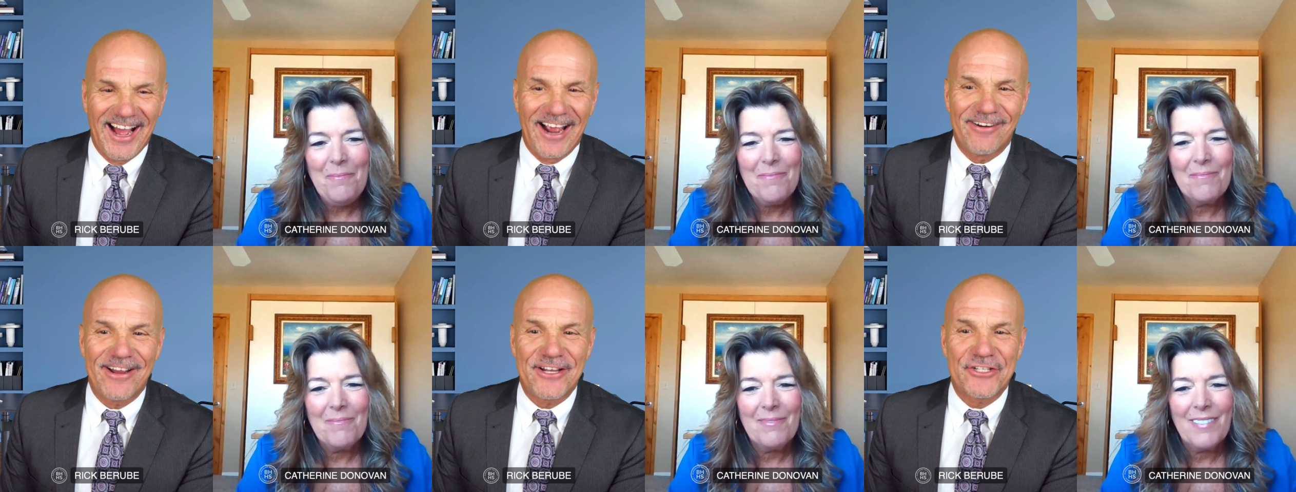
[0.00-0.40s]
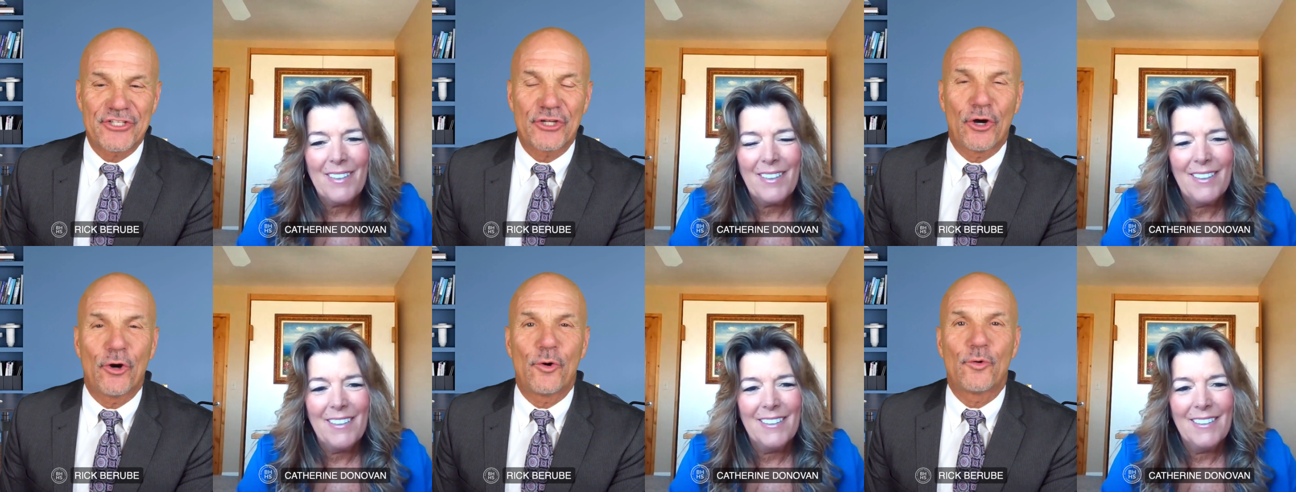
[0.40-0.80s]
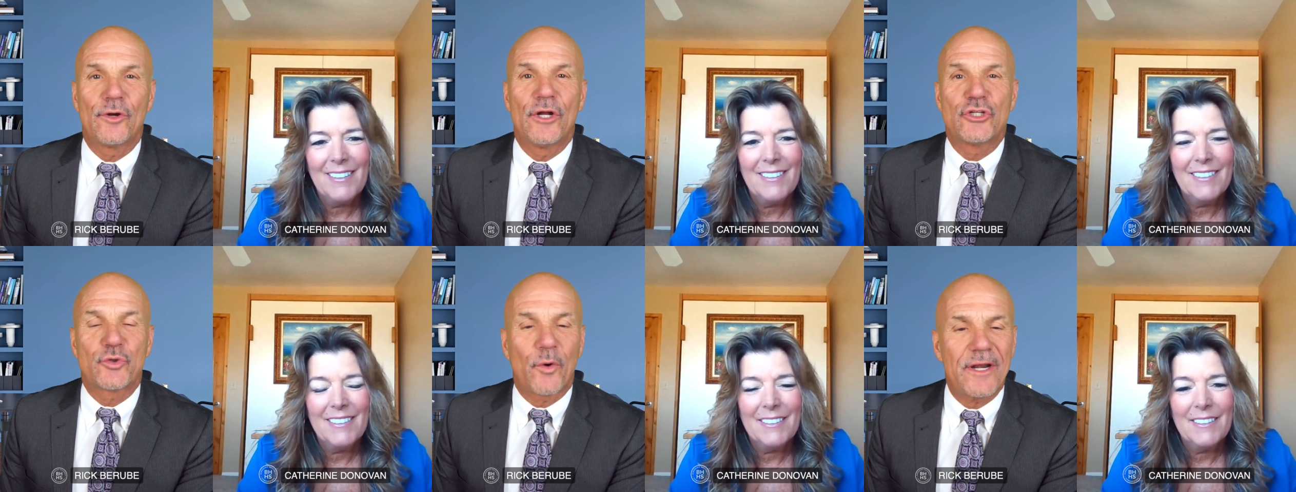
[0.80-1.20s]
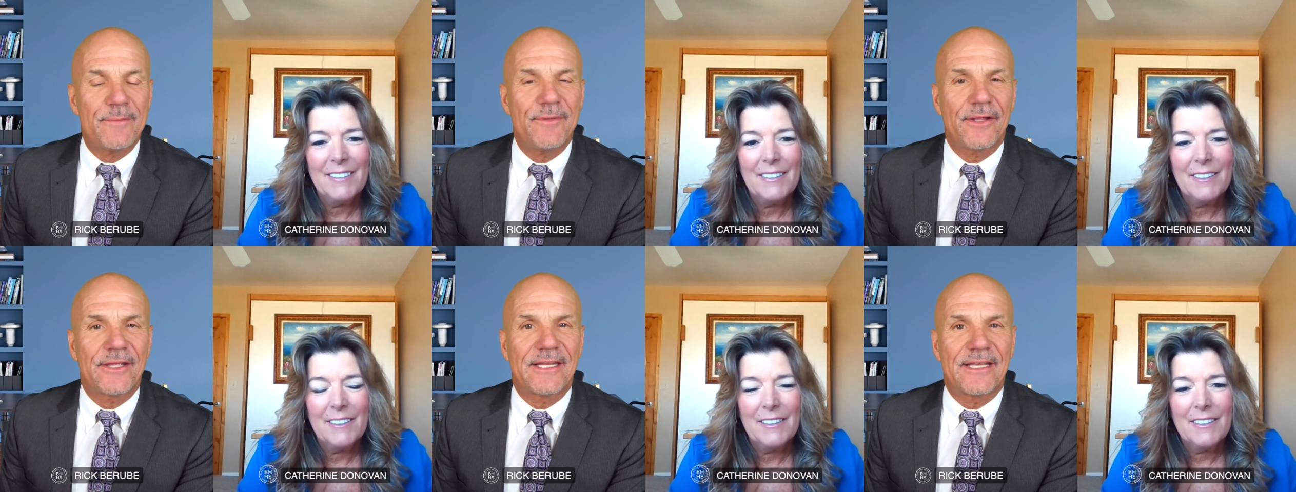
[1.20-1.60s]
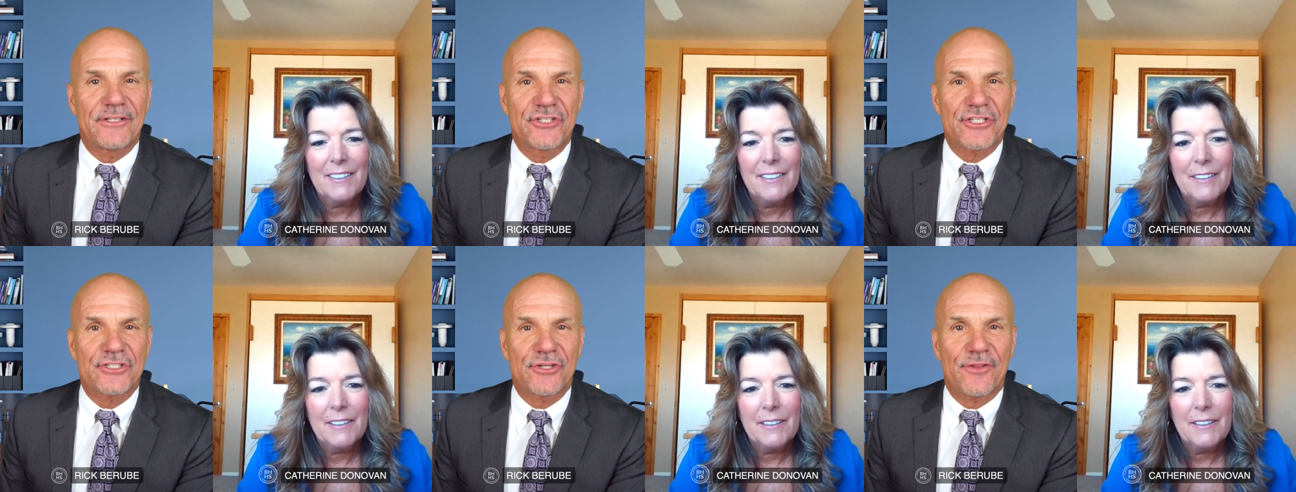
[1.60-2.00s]
Speaker 1: all right. So 20 million,
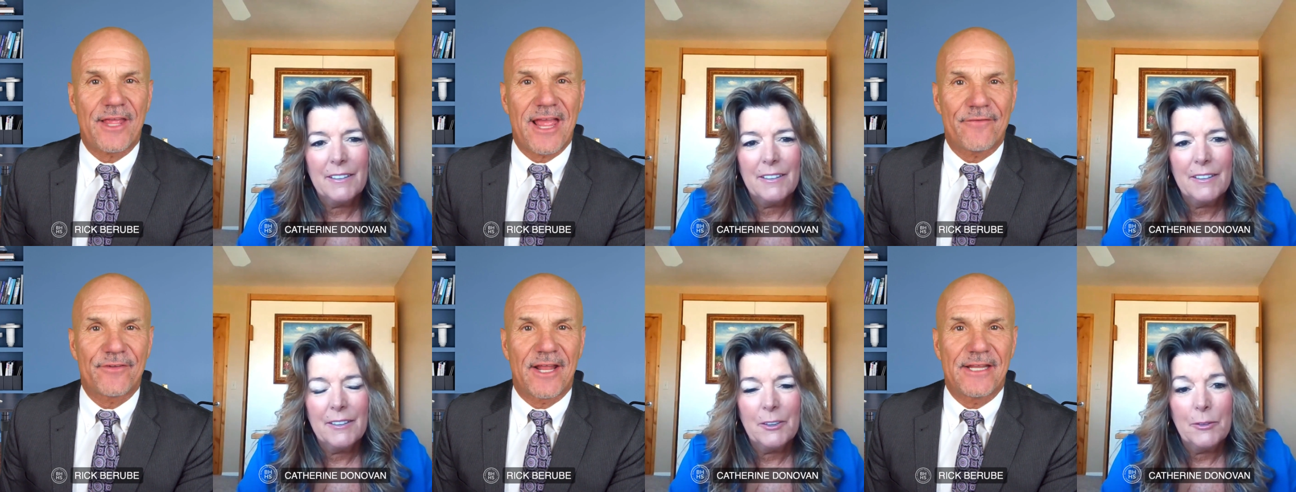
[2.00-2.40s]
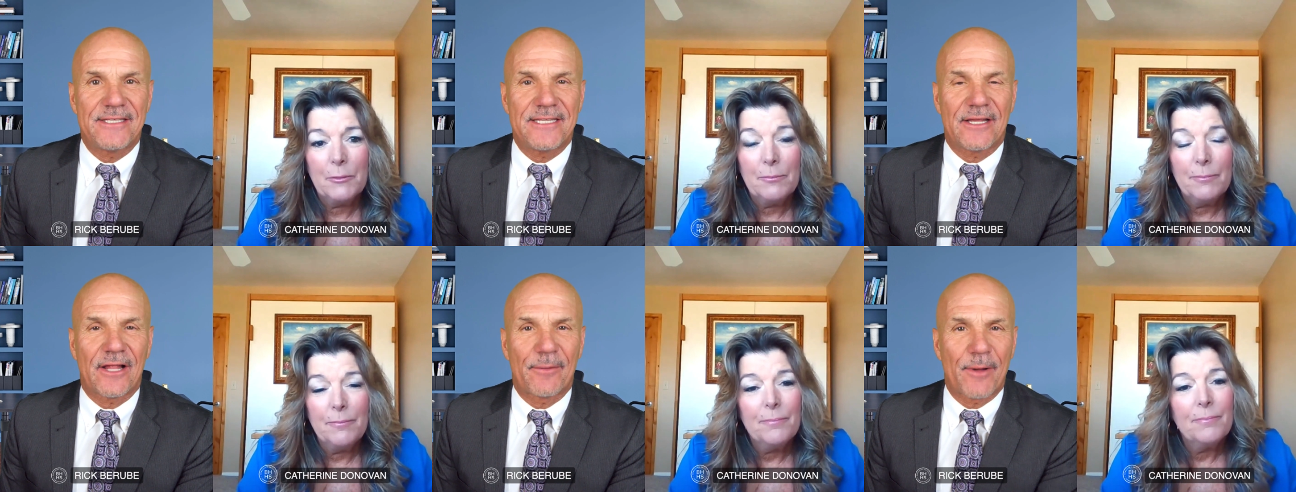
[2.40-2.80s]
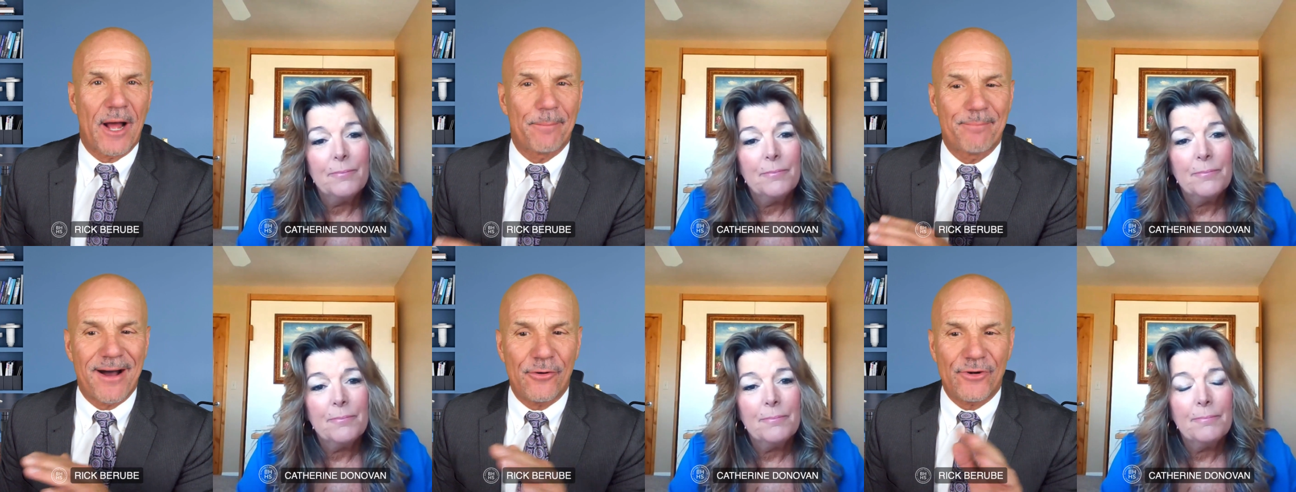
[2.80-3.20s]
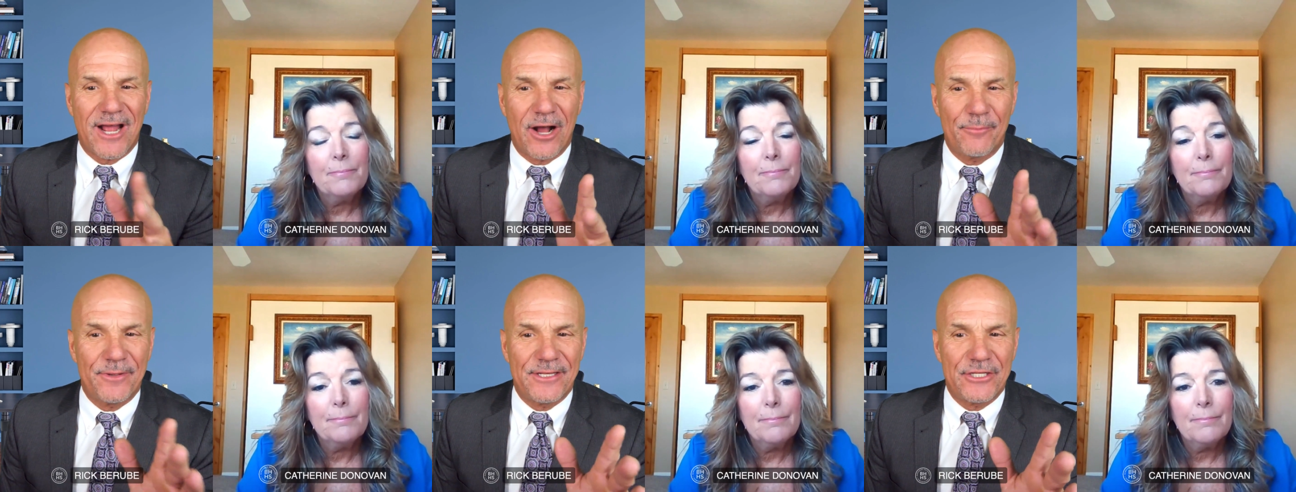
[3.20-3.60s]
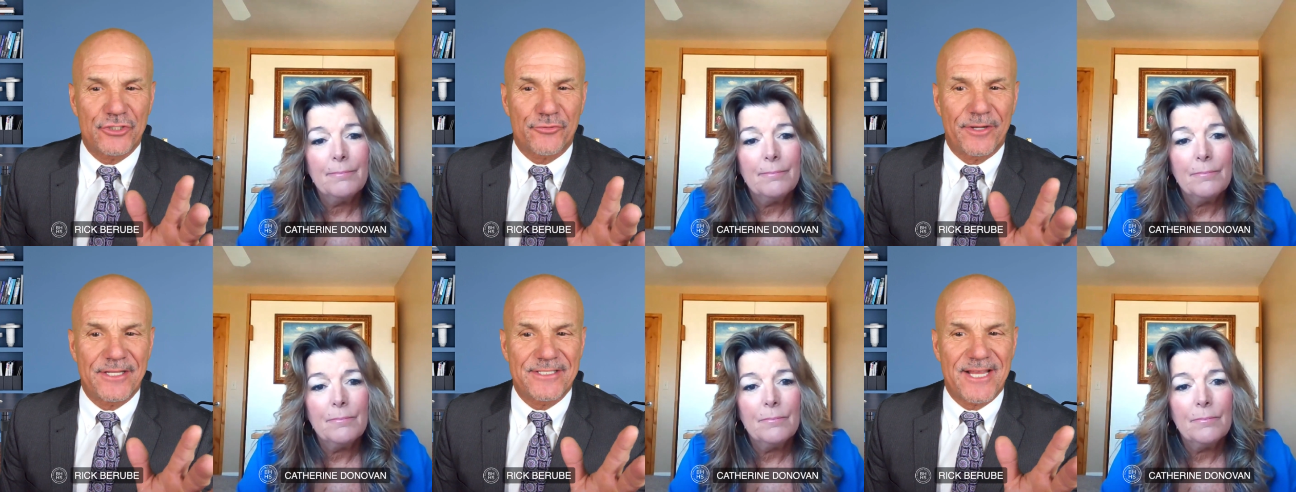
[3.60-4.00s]
just so they have an idea, about how many
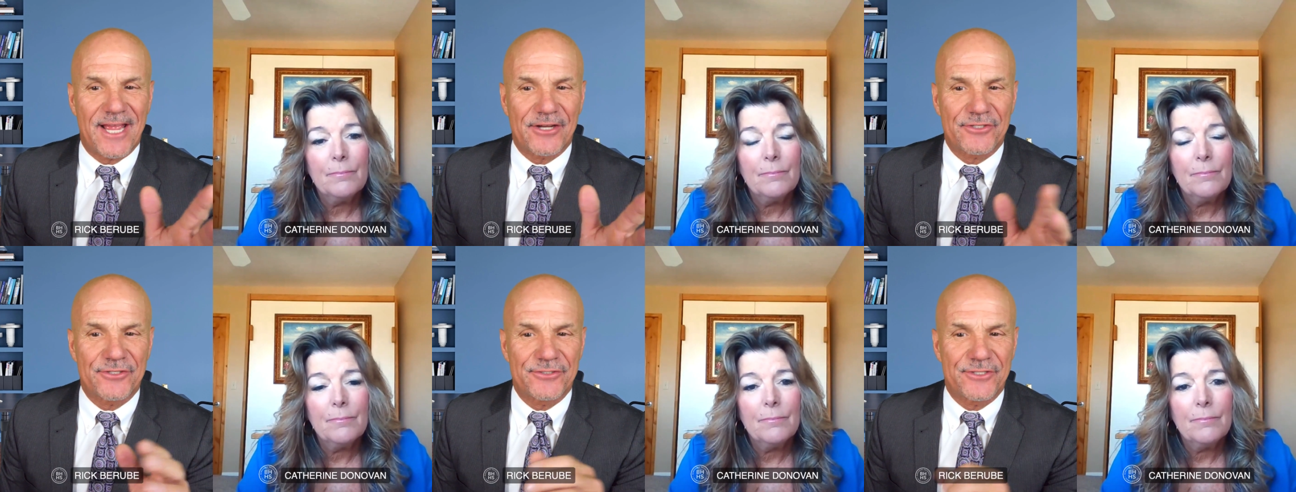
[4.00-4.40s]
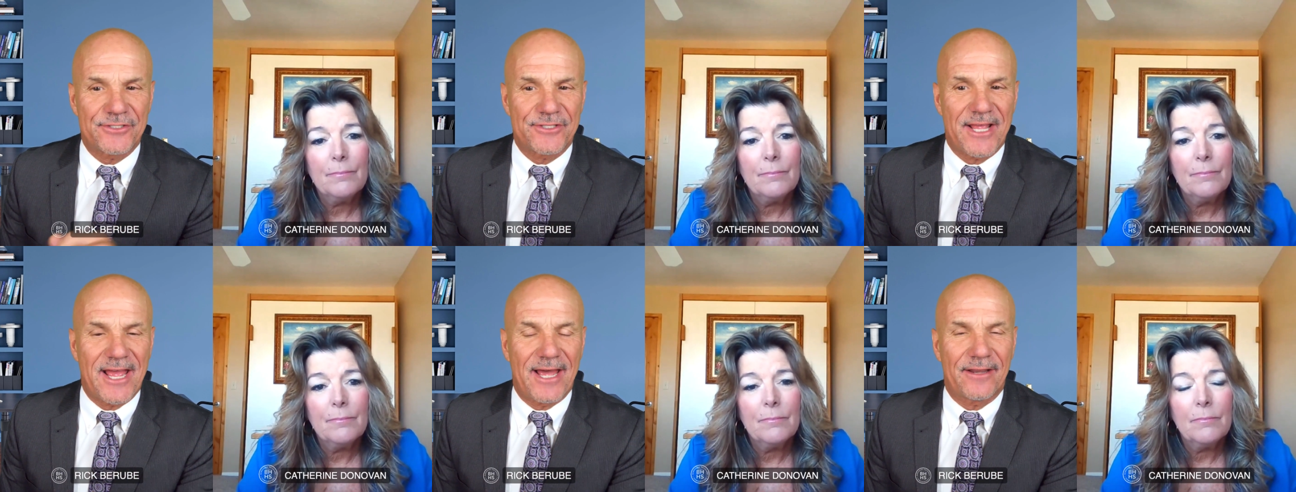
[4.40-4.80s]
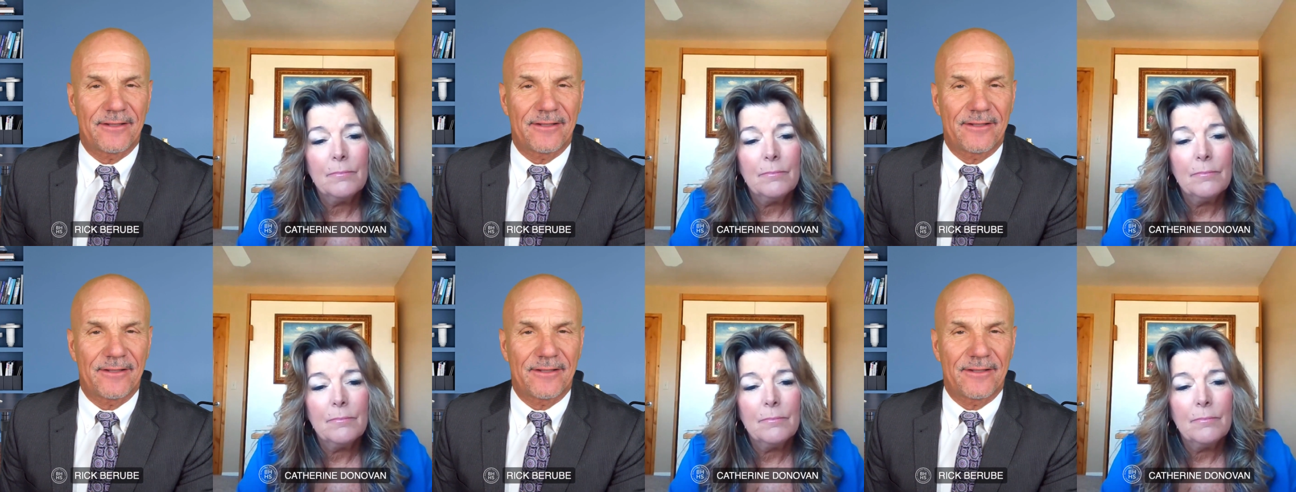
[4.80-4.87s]
transactions is that